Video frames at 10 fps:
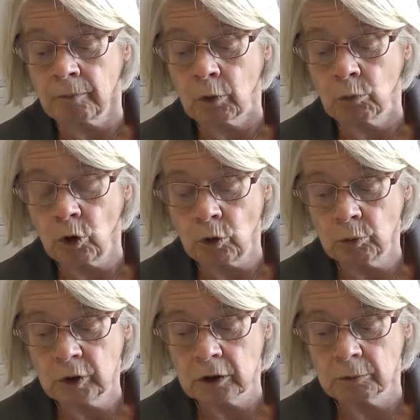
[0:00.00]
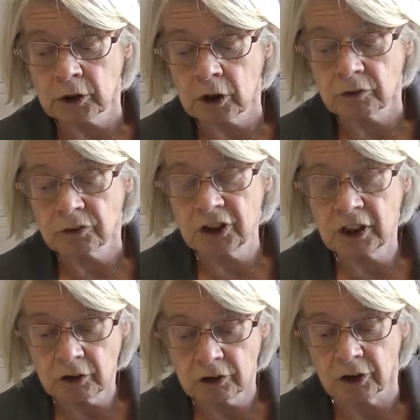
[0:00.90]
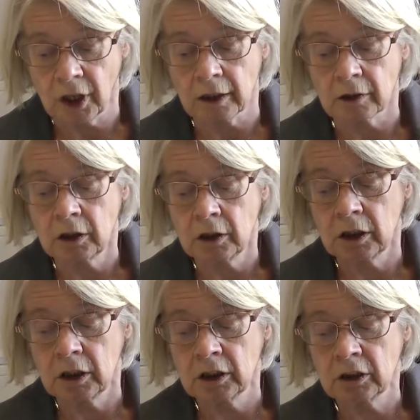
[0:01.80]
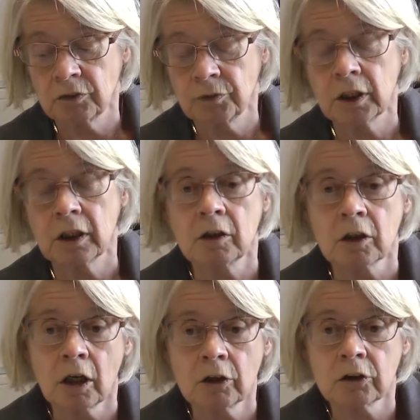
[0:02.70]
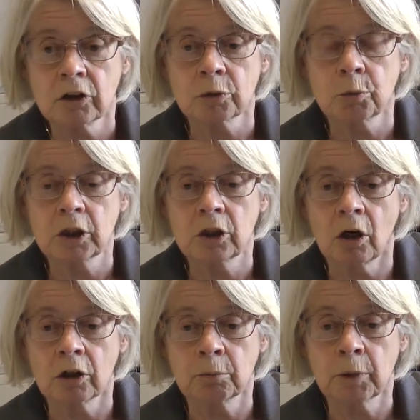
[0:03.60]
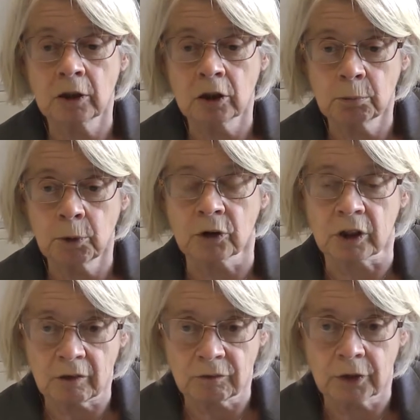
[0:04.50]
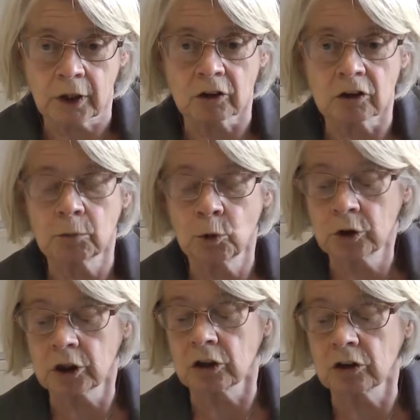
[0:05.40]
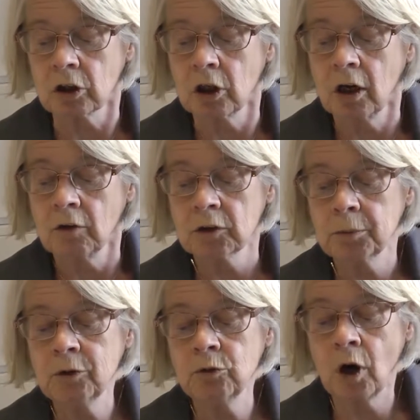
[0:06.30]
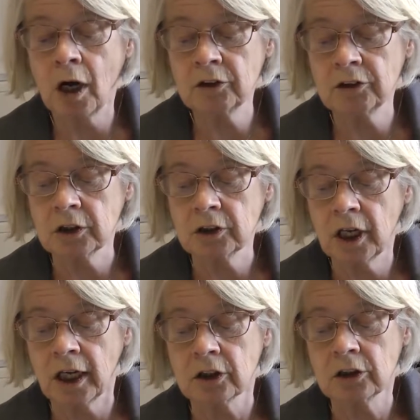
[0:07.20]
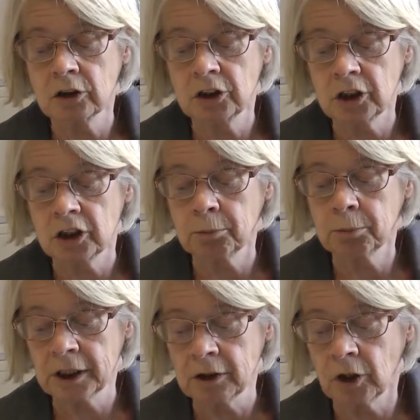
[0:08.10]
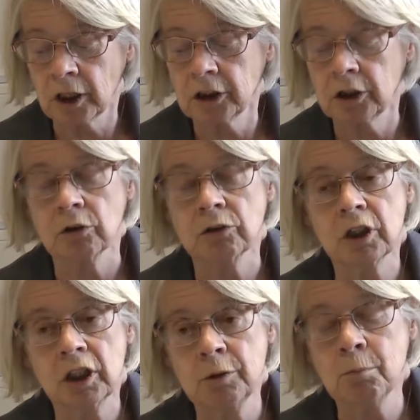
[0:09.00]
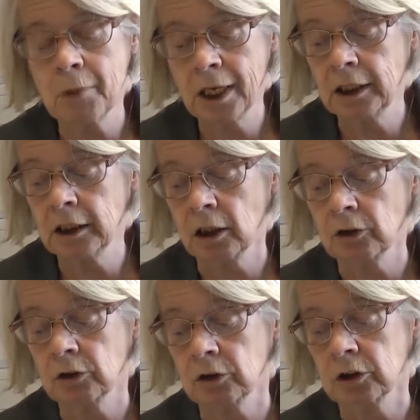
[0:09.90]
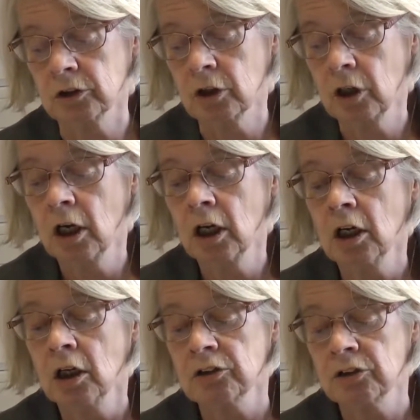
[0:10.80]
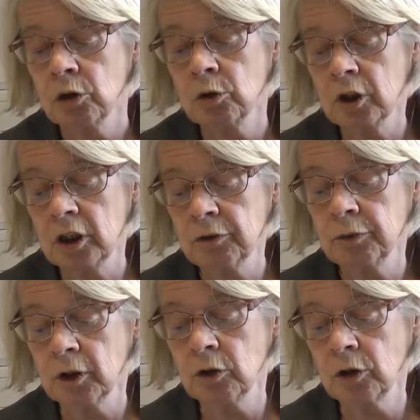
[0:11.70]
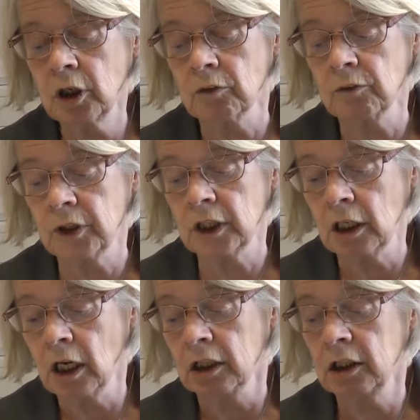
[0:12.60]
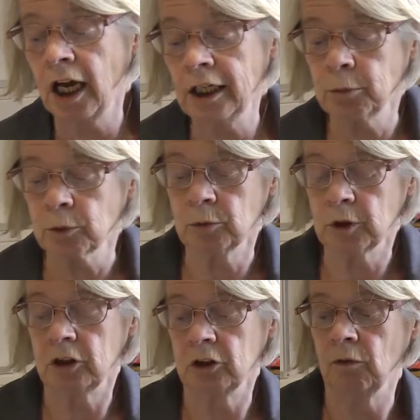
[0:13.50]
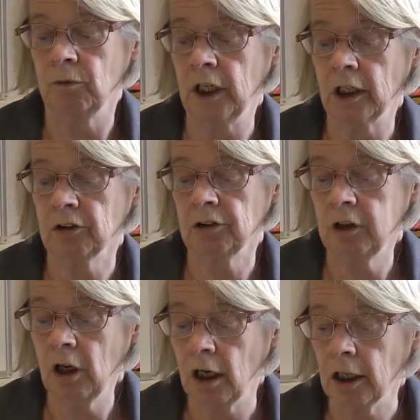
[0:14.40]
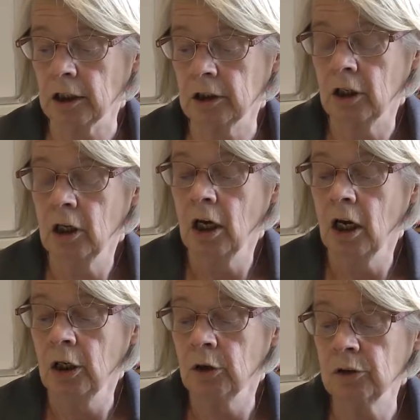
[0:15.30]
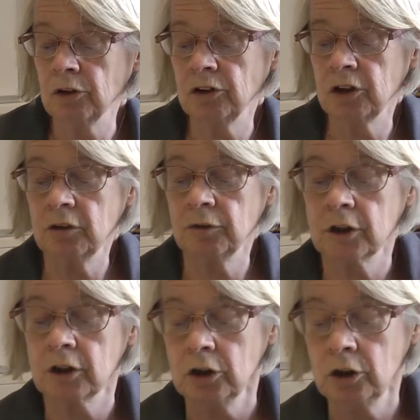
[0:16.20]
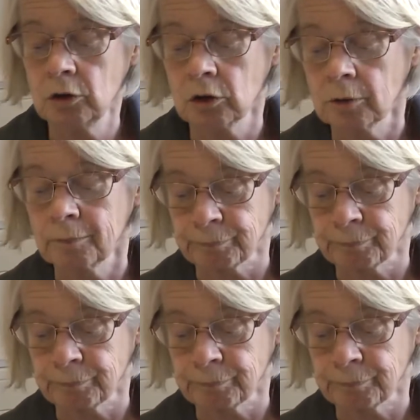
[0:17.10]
What we observe since then is that in countries which are dependent upon debt finance, mortgages, there's been rising debt to GDP ratios in many countries. So if we look at the table which is on the next slide, you can see that in Europe,